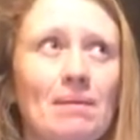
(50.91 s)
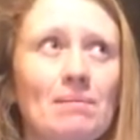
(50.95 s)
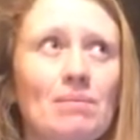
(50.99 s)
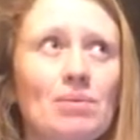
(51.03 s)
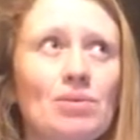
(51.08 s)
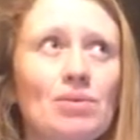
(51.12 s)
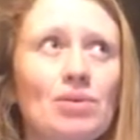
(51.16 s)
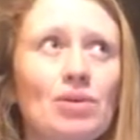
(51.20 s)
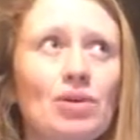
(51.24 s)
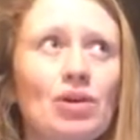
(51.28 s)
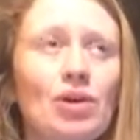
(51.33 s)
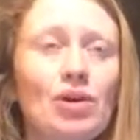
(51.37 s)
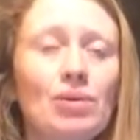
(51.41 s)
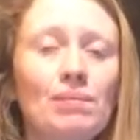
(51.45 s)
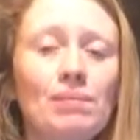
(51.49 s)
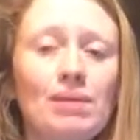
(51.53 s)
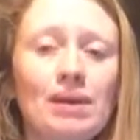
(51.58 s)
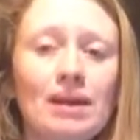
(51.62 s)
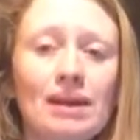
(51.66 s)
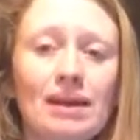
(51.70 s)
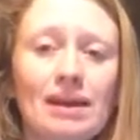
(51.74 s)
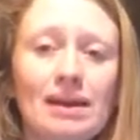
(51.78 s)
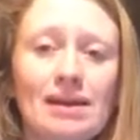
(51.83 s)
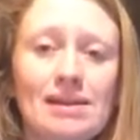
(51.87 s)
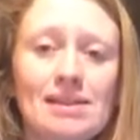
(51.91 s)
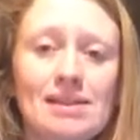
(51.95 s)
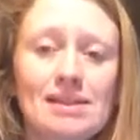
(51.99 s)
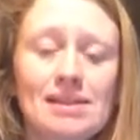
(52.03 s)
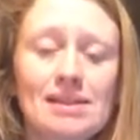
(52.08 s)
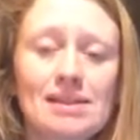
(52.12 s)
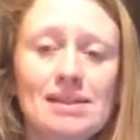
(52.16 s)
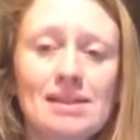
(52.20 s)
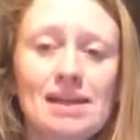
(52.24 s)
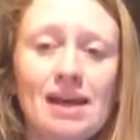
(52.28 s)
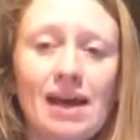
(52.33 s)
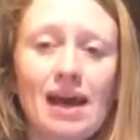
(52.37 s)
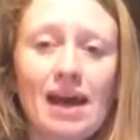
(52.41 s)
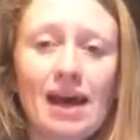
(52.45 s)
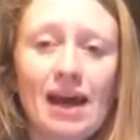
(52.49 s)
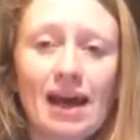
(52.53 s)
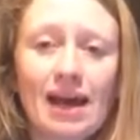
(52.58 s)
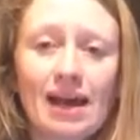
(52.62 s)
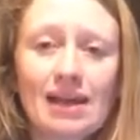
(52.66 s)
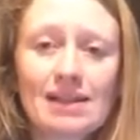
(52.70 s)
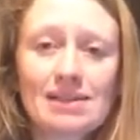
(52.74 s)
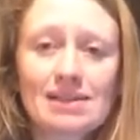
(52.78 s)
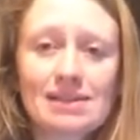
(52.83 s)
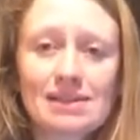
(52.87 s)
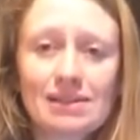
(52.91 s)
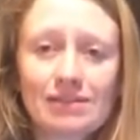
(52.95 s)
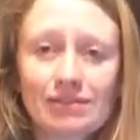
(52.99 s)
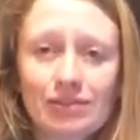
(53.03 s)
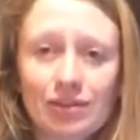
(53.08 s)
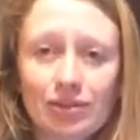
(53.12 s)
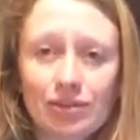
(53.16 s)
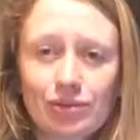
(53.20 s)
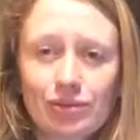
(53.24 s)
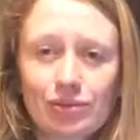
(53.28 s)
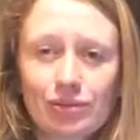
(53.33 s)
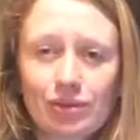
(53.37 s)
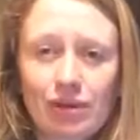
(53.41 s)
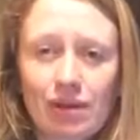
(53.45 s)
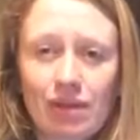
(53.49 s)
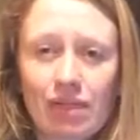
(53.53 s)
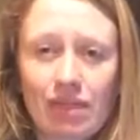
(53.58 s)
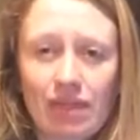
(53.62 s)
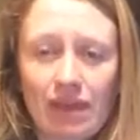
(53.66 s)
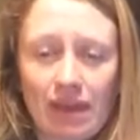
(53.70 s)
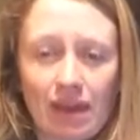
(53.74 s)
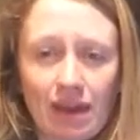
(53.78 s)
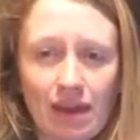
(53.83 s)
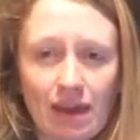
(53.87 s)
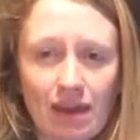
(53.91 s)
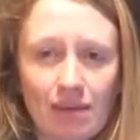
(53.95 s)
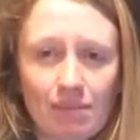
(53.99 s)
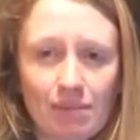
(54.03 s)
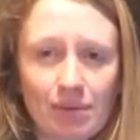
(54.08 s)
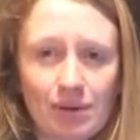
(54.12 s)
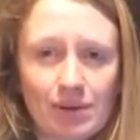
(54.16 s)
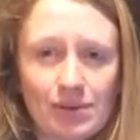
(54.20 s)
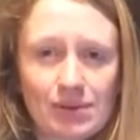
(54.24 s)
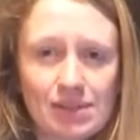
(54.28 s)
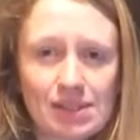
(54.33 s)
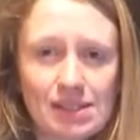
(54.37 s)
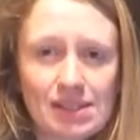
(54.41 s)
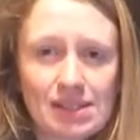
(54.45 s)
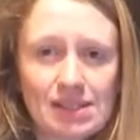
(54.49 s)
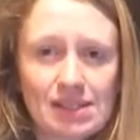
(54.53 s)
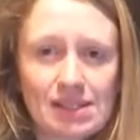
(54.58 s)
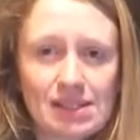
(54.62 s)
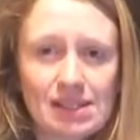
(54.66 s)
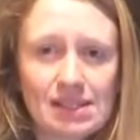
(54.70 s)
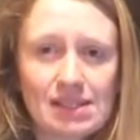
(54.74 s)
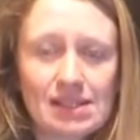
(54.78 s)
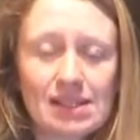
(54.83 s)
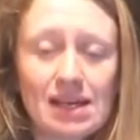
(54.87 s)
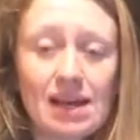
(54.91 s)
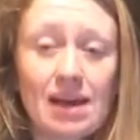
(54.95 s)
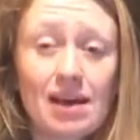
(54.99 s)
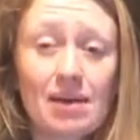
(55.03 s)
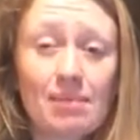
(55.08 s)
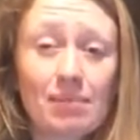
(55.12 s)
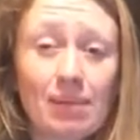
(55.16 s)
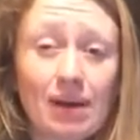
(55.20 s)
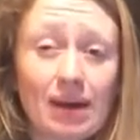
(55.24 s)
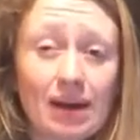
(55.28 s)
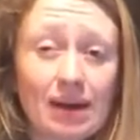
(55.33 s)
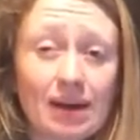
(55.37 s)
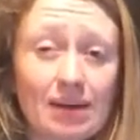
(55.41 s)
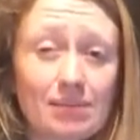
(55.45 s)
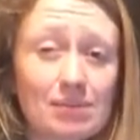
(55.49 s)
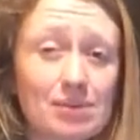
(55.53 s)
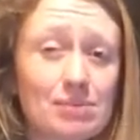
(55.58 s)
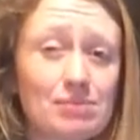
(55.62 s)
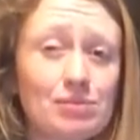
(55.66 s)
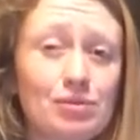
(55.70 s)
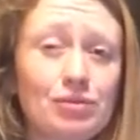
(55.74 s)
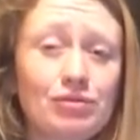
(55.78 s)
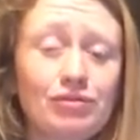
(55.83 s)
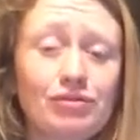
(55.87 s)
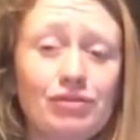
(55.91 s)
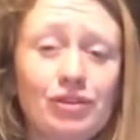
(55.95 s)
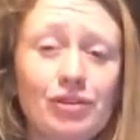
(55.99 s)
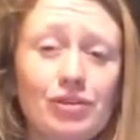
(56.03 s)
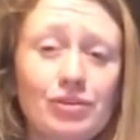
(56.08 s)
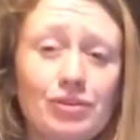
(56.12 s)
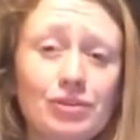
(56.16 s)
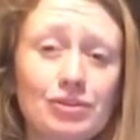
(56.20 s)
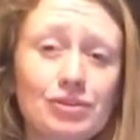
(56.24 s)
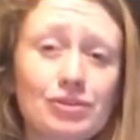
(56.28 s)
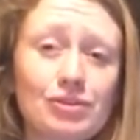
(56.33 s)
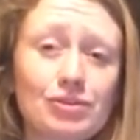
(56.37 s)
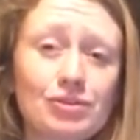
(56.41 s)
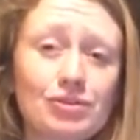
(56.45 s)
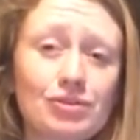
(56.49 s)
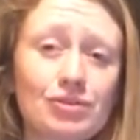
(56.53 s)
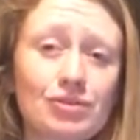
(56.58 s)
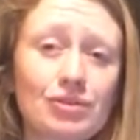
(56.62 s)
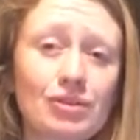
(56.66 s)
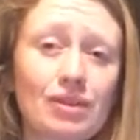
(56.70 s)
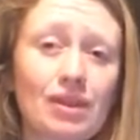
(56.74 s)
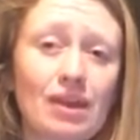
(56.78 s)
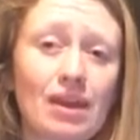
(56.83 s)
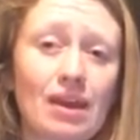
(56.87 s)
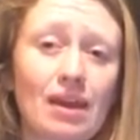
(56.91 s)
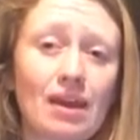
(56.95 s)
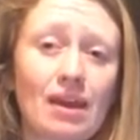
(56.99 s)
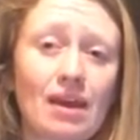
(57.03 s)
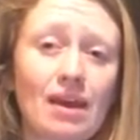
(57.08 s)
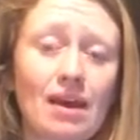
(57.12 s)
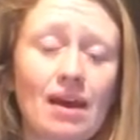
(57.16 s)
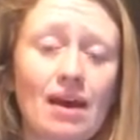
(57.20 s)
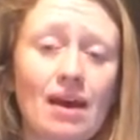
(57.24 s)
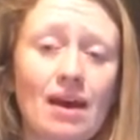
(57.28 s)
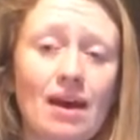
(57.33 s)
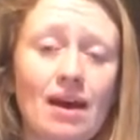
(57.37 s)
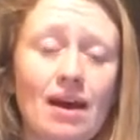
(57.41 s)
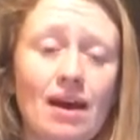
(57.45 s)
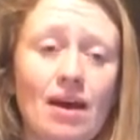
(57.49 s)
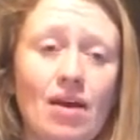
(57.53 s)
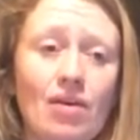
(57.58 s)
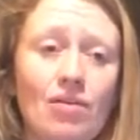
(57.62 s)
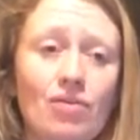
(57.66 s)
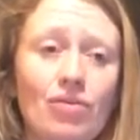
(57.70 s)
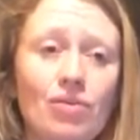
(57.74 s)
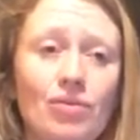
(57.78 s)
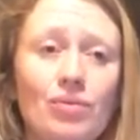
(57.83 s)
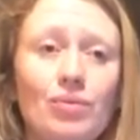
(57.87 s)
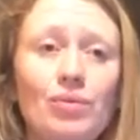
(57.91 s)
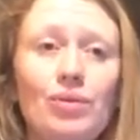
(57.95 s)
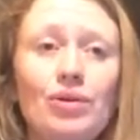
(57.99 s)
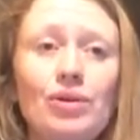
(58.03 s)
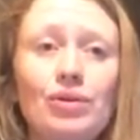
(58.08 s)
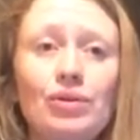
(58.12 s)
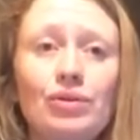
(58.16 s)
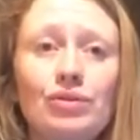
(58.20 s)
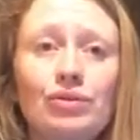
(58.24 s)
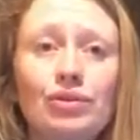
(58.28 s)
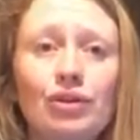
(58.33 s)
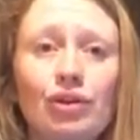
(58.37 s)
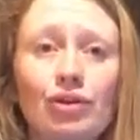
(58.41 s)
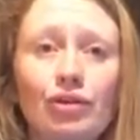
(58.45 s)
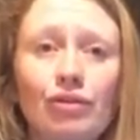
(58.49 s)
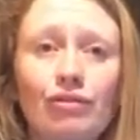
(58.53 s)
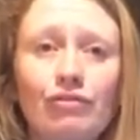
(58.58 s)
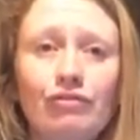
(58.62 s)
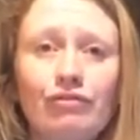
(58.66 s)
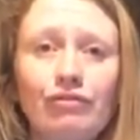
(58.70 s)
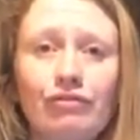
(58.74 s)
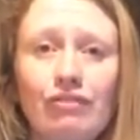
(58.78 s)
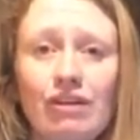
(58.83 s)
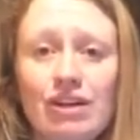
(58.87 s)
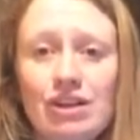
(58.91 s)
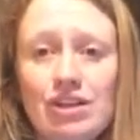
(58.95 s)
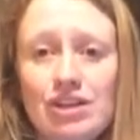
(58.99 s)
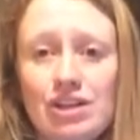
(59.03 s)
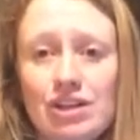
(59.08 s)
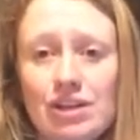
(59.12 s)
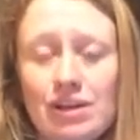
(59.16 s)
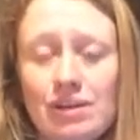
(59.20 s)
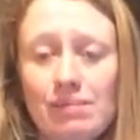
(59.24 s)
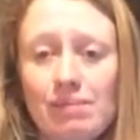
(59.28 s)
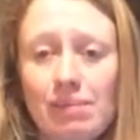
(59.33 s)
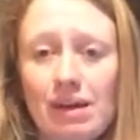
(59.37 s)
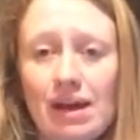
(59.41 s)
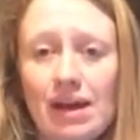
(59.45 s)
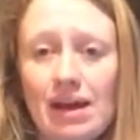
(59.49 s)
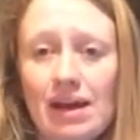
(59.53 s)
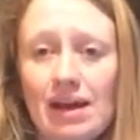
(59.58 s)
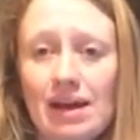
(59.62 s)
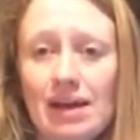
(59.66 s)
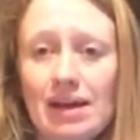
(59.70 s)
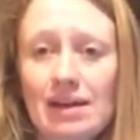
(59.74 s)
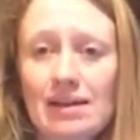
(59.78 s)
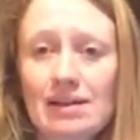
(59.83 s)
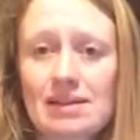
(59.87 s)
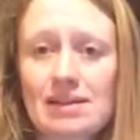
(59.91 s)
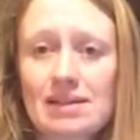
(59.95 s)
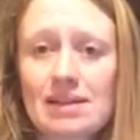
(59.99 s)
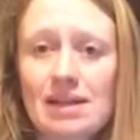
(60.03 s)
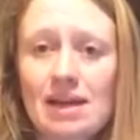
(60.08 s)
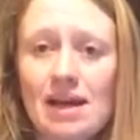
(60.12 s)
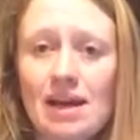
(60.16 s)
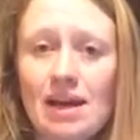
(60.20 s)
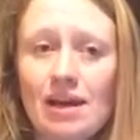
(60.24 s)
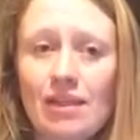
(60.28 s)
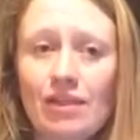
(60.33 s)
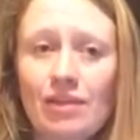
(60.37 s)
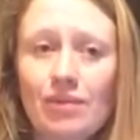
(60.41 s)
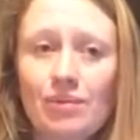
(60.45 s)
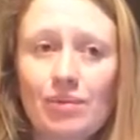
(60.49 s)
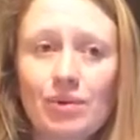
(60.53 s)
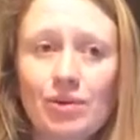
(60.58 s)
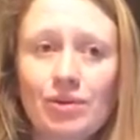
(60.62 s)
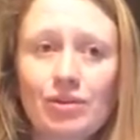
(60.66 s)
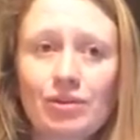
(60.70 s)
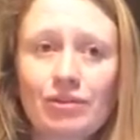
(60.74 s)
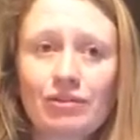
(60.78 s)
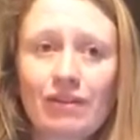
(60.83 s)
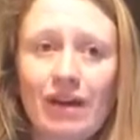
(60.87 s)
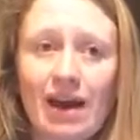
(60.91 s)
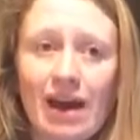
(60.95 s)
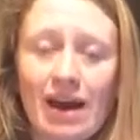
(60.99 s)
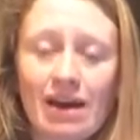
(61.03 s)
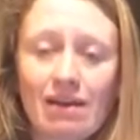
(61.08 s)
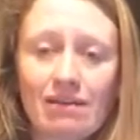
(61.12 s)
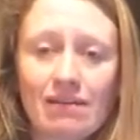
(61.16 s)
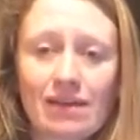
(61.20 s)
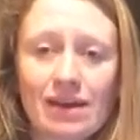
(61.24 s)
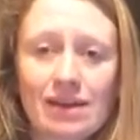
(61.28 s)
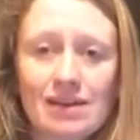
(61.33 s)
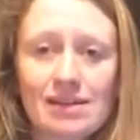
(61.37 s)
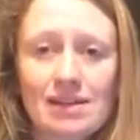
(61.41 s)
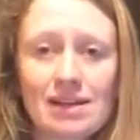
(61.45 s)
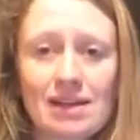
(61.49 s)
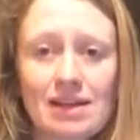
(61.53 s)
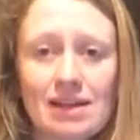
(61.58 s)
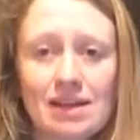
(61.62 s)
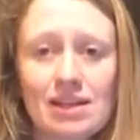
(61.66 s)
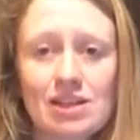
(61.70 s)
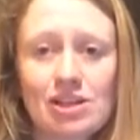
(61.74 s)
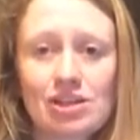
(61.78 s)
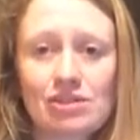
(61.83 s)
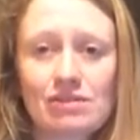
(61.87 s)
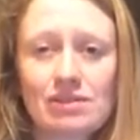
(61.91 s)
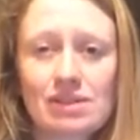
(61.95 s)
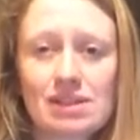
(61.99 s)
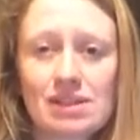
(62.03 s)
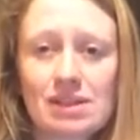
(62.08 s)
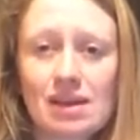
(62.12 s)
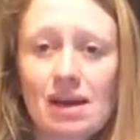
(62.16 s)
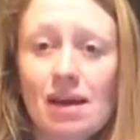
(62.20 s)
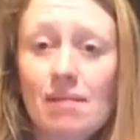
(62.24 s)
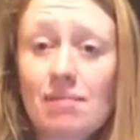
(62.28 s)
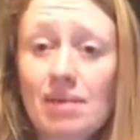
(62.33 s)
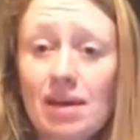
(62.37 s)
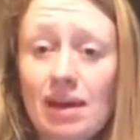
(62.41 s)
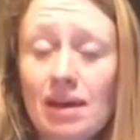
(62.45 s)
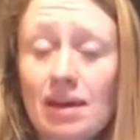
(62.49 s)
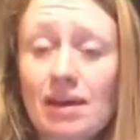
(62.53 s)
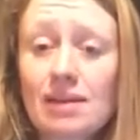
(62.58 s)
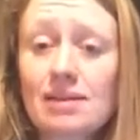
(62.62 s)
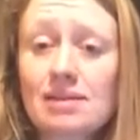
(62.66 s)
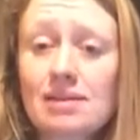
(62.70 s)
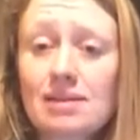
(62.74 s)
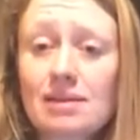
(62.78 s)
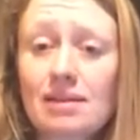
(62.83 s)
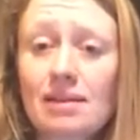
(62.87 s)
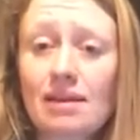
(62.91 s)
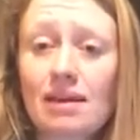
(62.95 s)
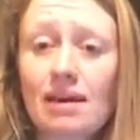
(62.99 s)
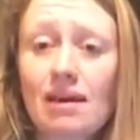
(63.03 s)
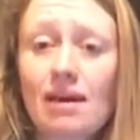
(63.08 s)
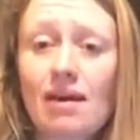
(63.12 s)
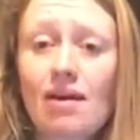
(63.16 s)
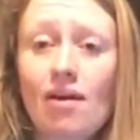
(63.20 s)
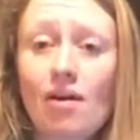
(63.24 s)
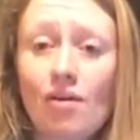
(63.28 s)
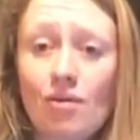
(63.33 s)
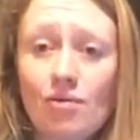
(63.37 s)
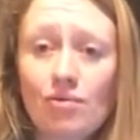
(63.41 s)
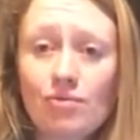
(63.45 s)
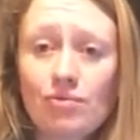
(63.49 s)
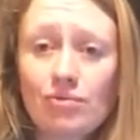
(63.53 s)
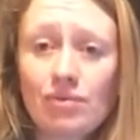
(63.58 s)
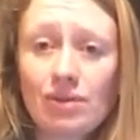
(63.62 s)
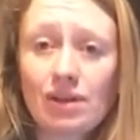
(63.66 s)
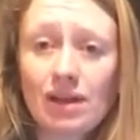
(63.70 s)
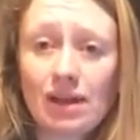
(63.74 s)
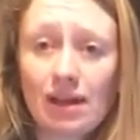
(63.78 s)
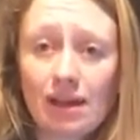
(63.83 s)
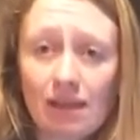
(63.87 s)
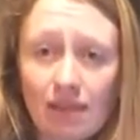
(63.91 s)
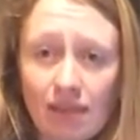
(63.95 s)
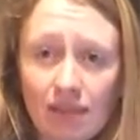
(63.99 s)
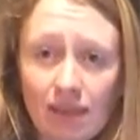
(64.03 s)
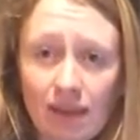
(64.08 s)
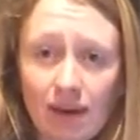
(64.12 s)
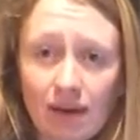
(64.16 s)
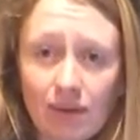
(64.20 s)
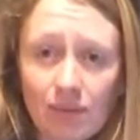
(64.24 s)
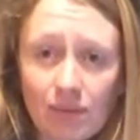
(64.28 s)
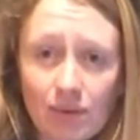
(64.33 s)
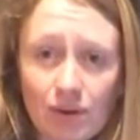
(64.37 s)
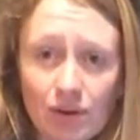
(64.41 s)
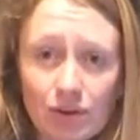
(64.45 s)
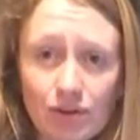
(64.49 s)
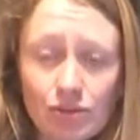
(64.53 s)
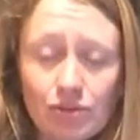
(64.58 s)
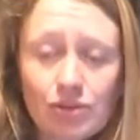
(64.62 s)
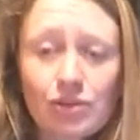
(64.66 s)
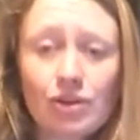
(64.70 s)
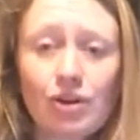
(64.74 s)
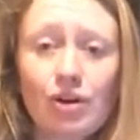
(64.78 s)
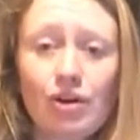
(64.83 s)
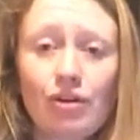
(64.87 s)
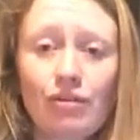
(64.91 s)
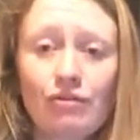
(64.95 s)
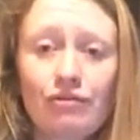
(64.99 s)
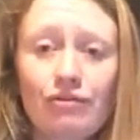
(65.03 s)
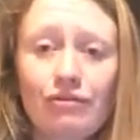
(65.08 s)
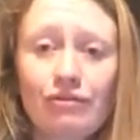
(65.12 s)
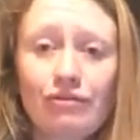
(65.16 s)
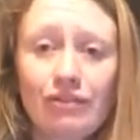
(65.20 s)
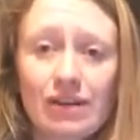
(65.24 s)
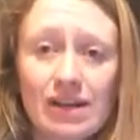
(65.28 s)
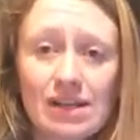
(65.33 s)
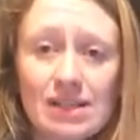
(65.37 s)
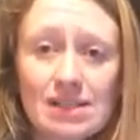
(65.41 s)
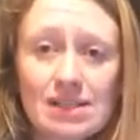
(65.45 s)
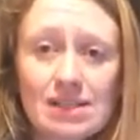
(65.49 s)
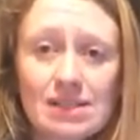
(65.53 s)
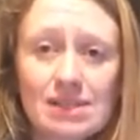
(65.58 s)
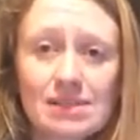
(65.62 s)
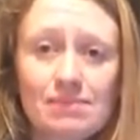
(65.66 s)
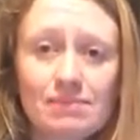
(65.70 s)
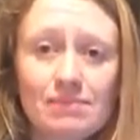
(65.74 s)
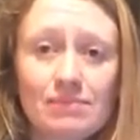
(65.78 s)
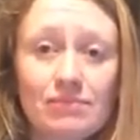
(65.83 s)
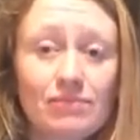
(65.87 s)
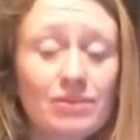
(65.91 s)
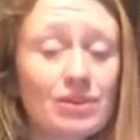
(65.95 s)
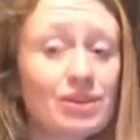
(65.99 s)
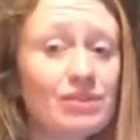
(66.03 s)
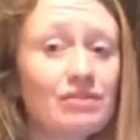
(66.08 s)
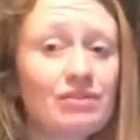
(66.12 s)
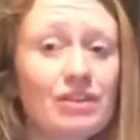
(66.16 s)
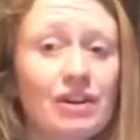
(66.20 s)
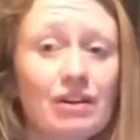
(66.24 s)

more complicated and difficult thinking processes, perhaps more focused on the world of friendship and the world of how that teenager is coming into their own in that world of friends with